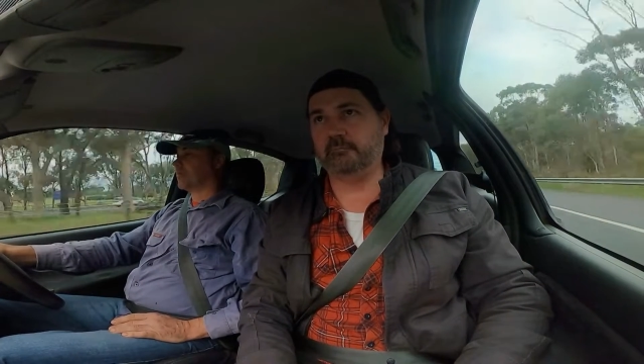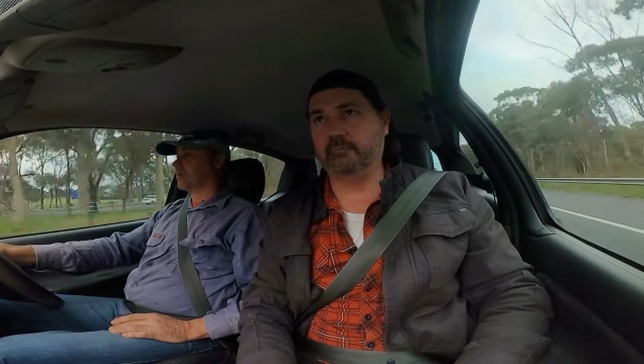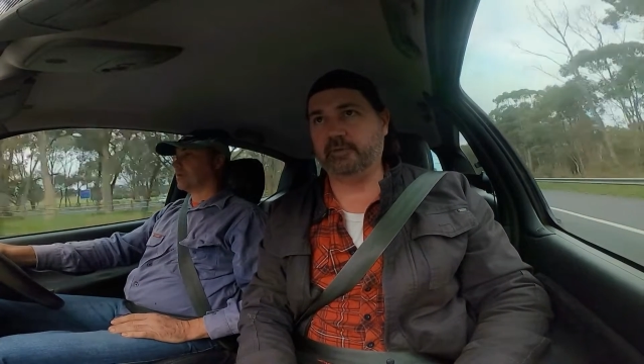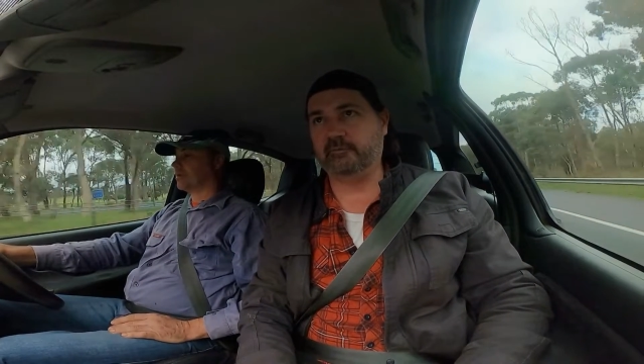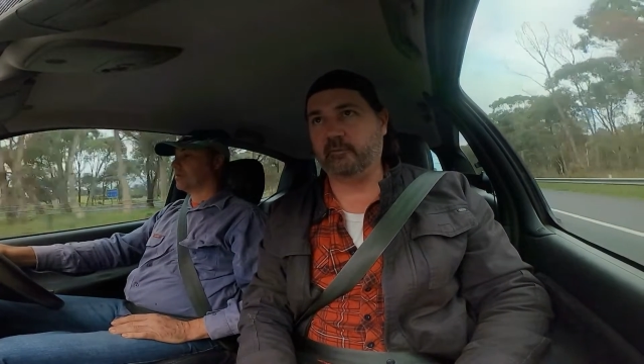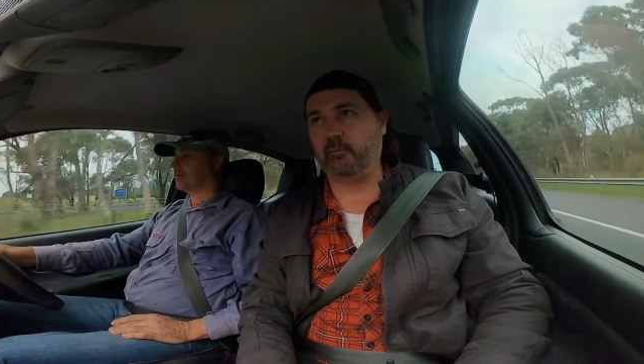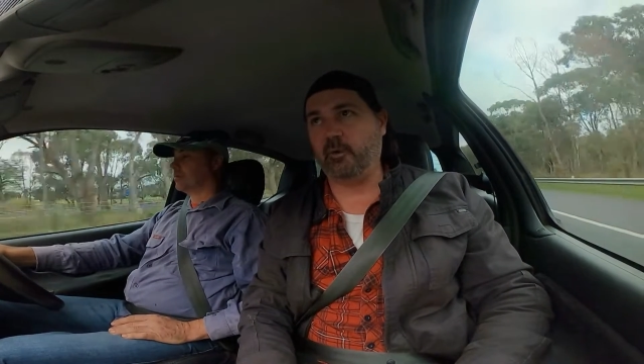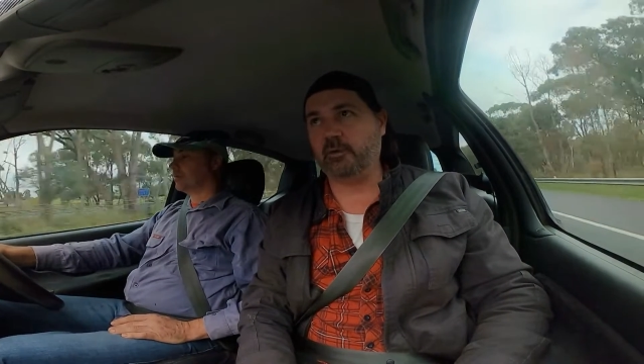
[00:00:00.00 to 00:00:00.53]
Bit
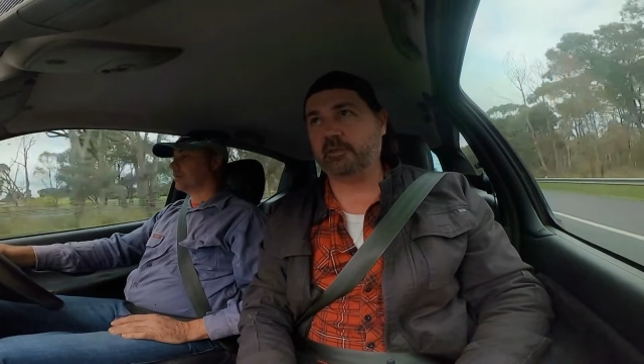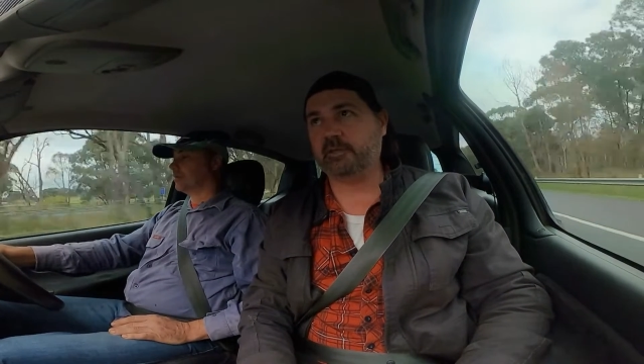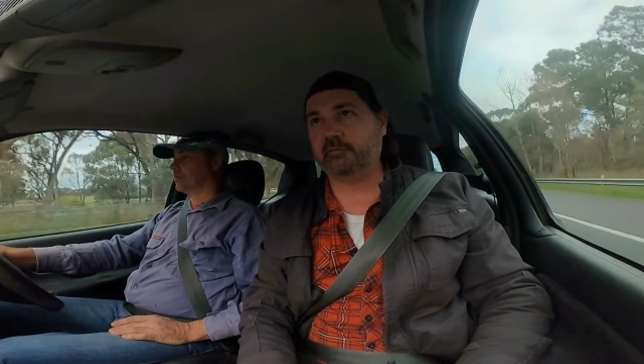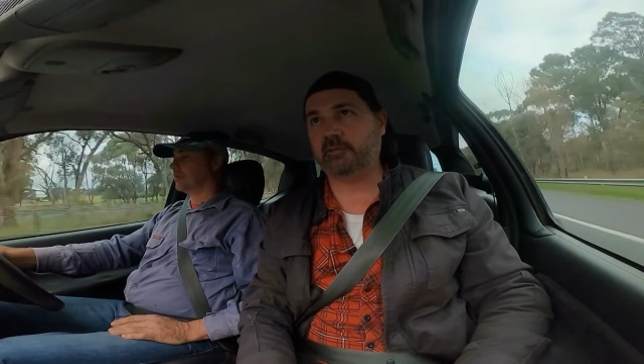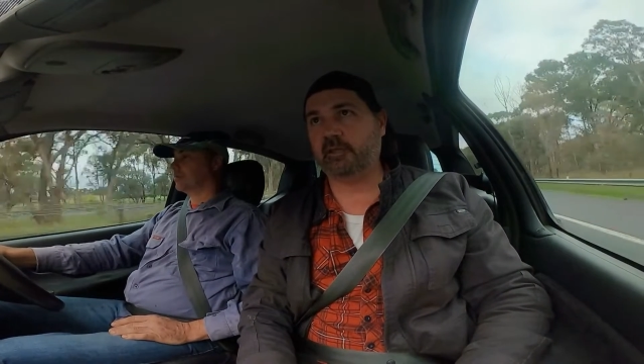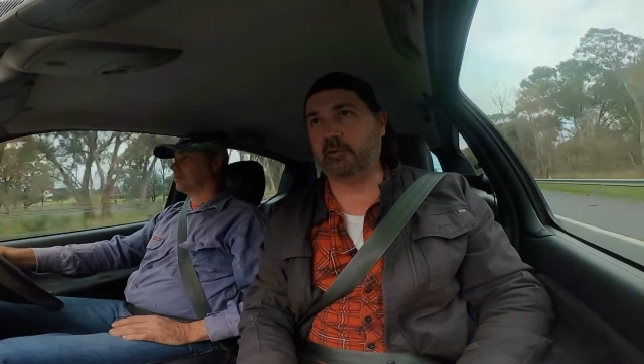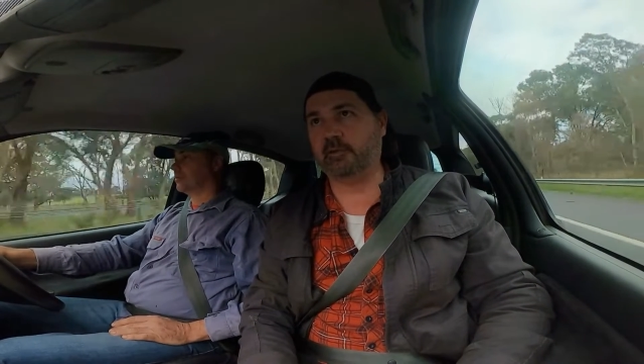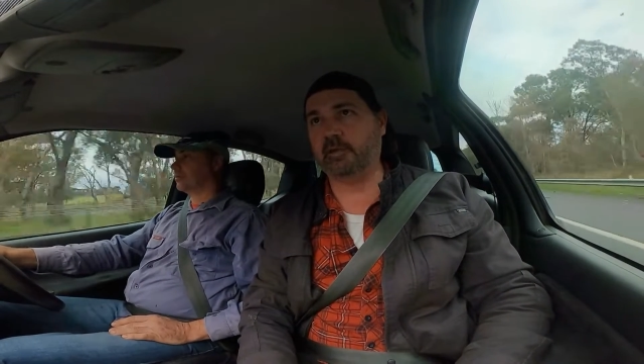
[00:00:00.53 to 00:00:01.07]
of a working
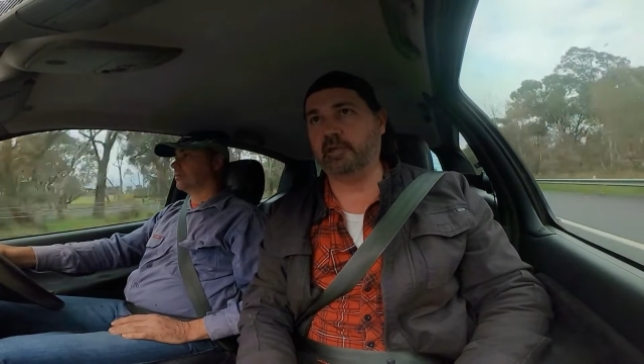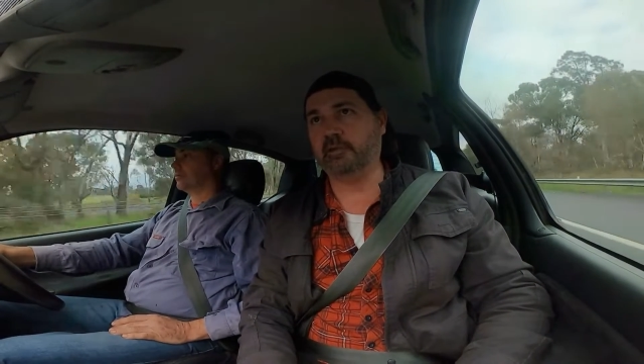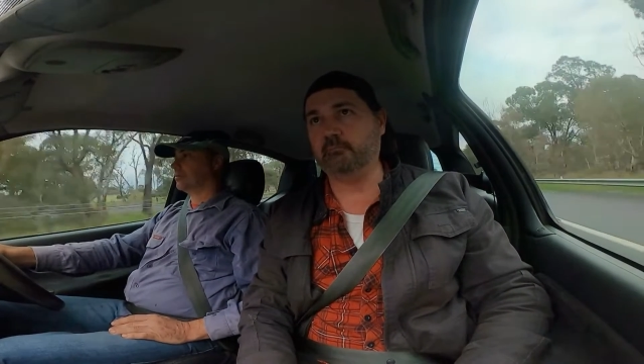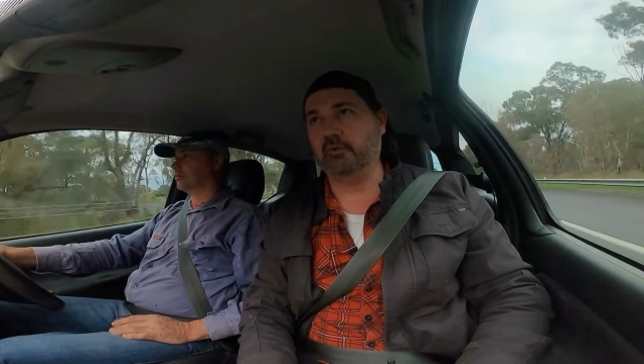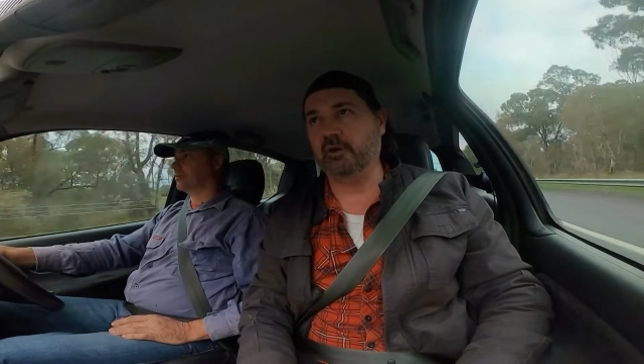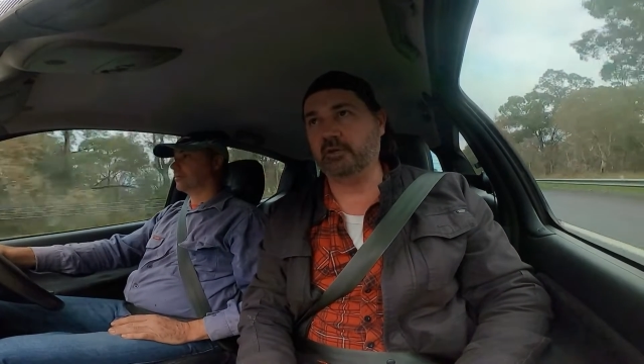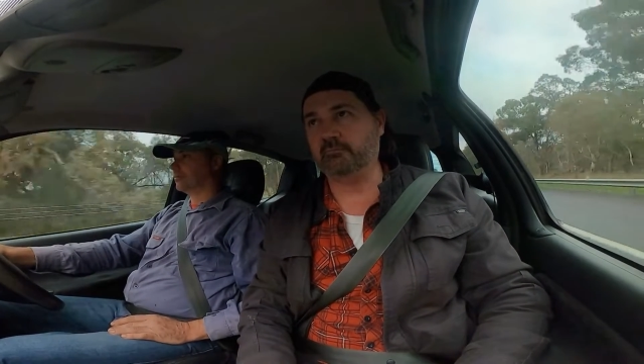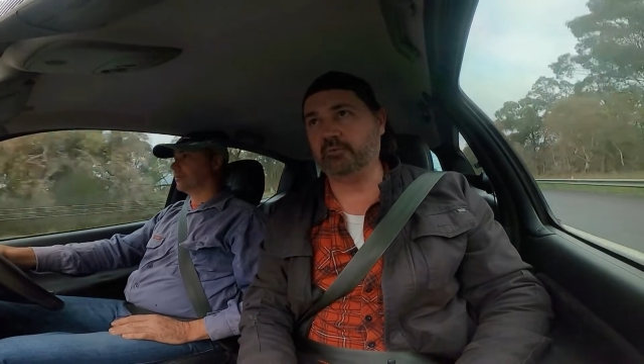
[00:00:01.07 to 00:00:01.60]
theory, it
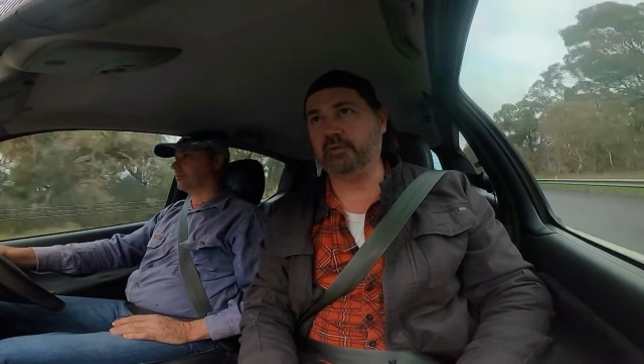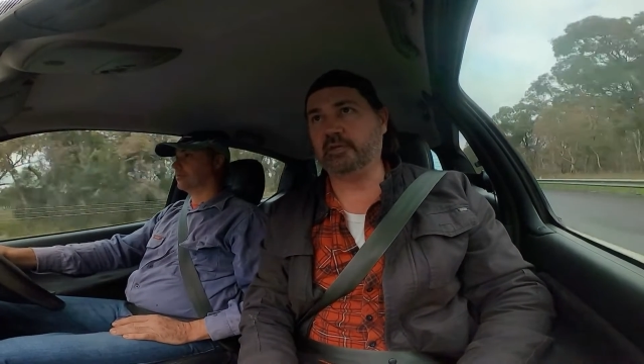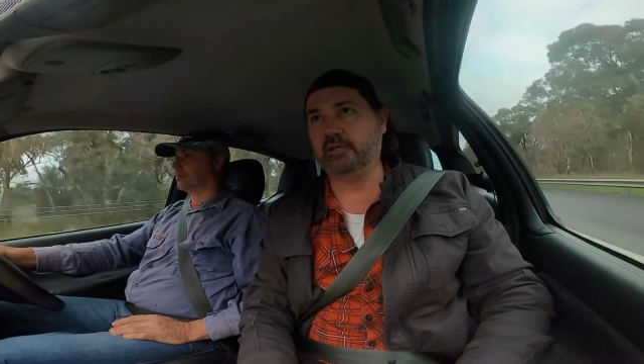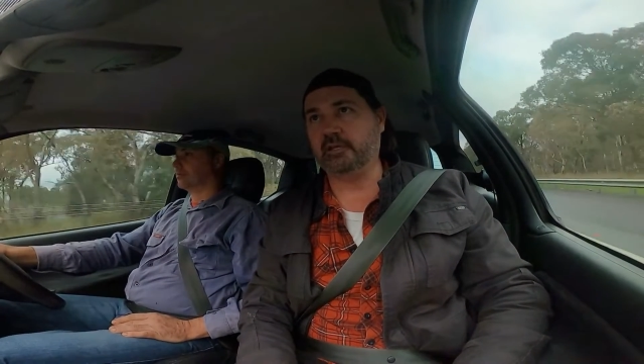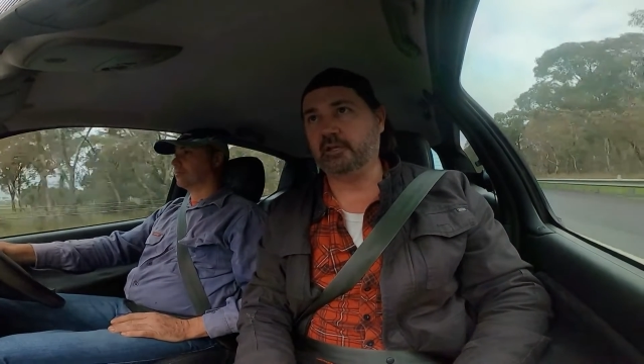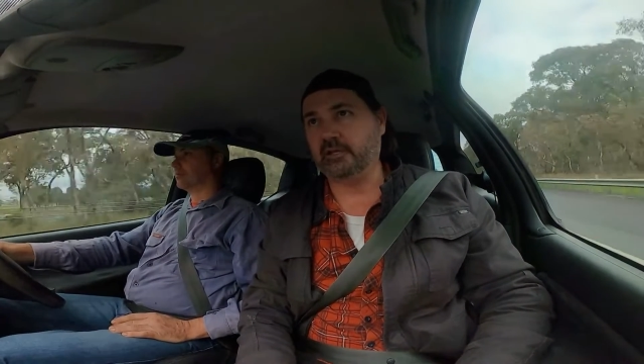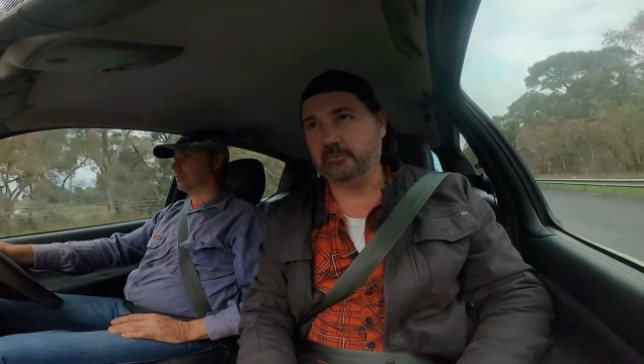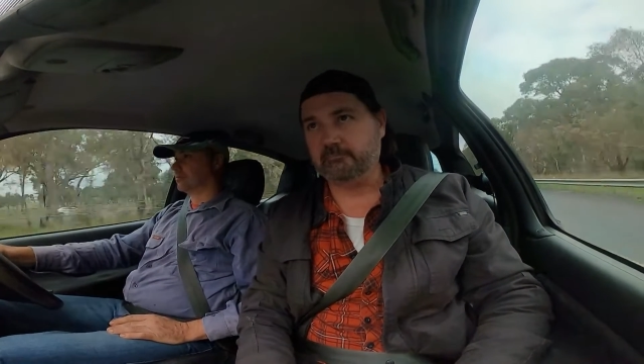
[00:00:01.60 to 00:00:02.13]
might
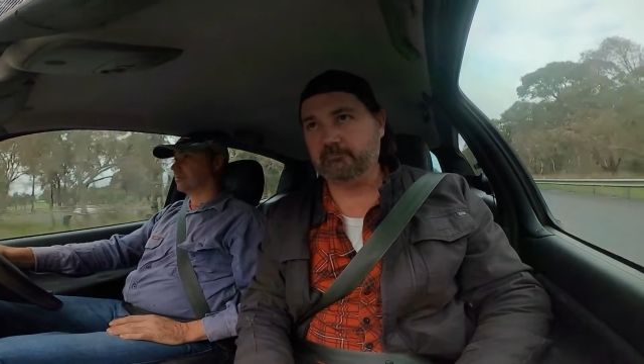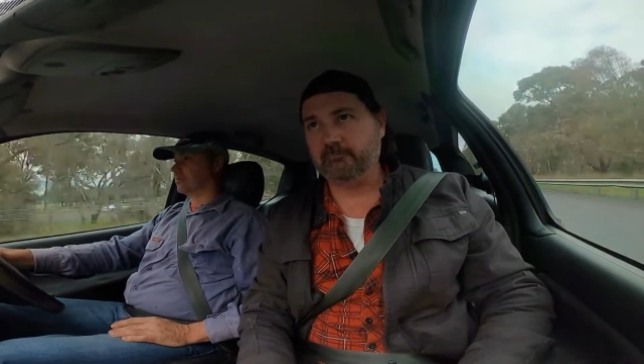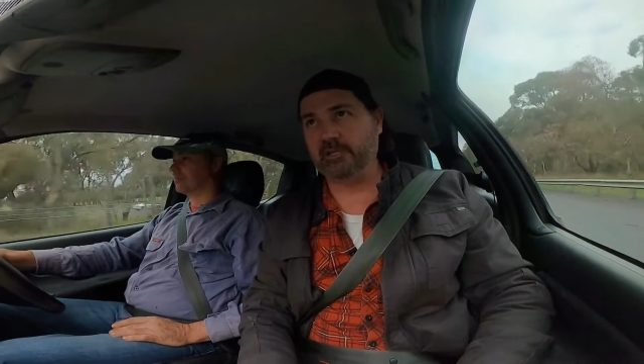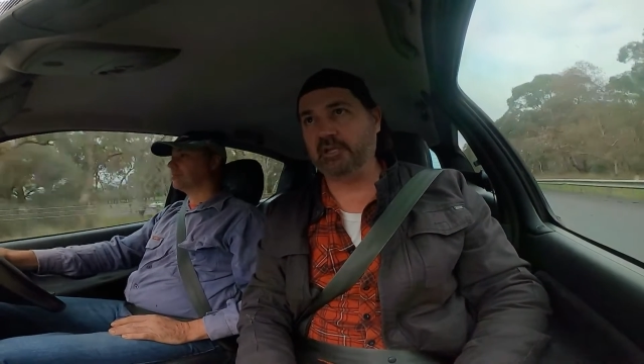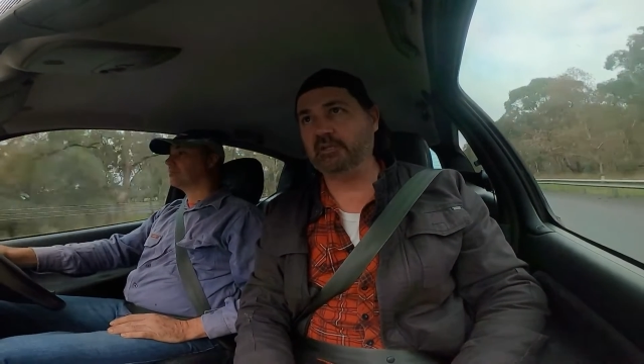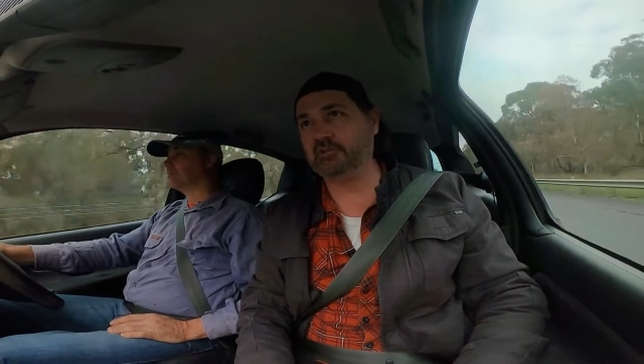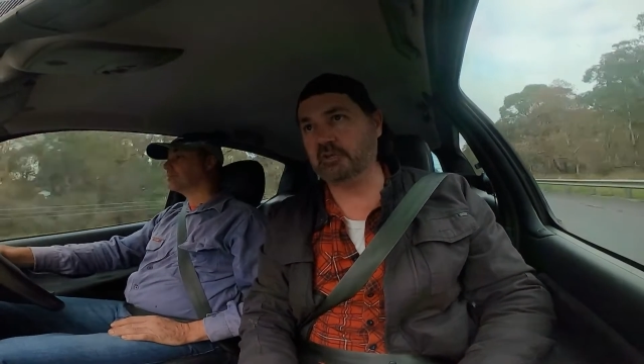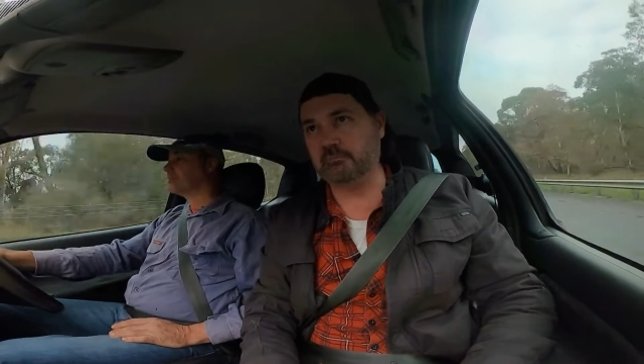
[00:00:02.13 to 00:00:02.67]
be
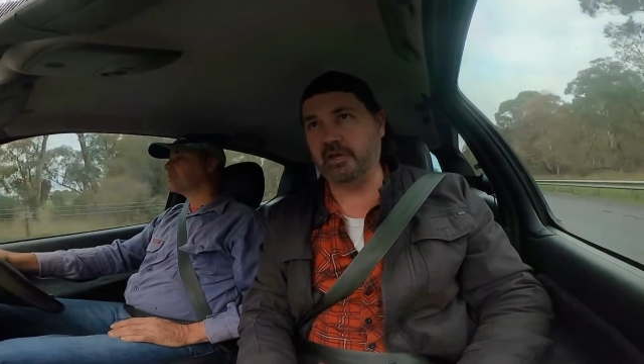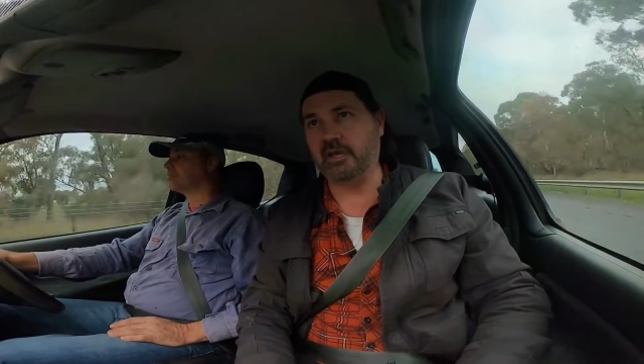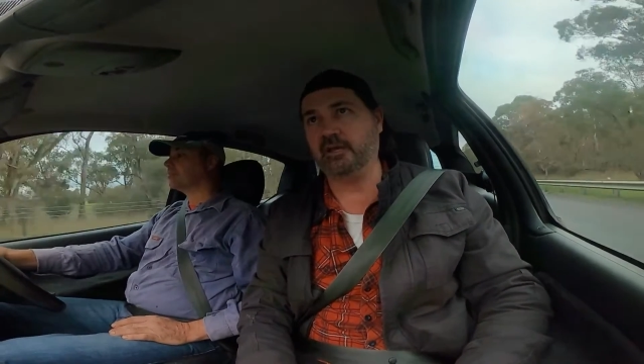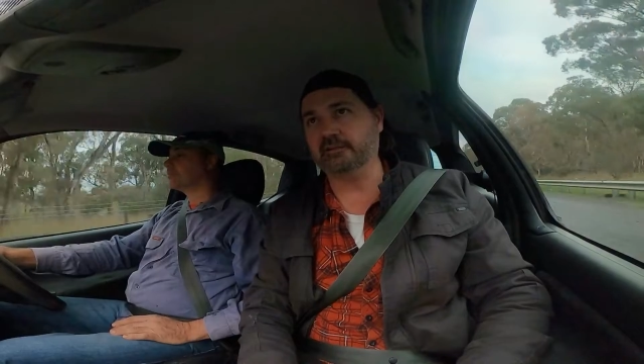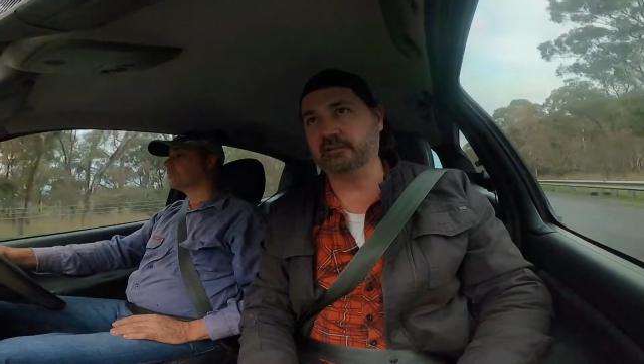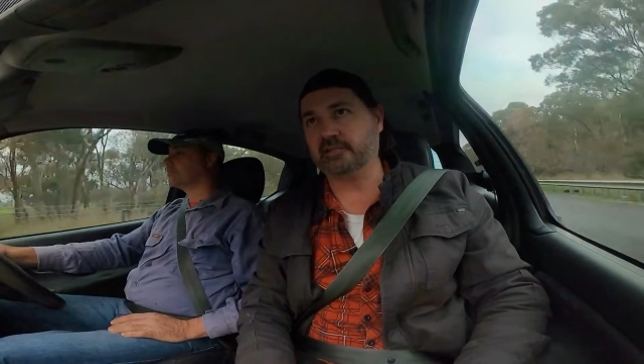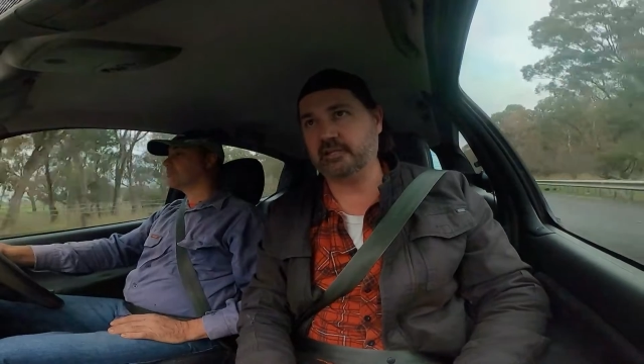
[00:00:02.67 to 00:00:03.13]
engine mounts,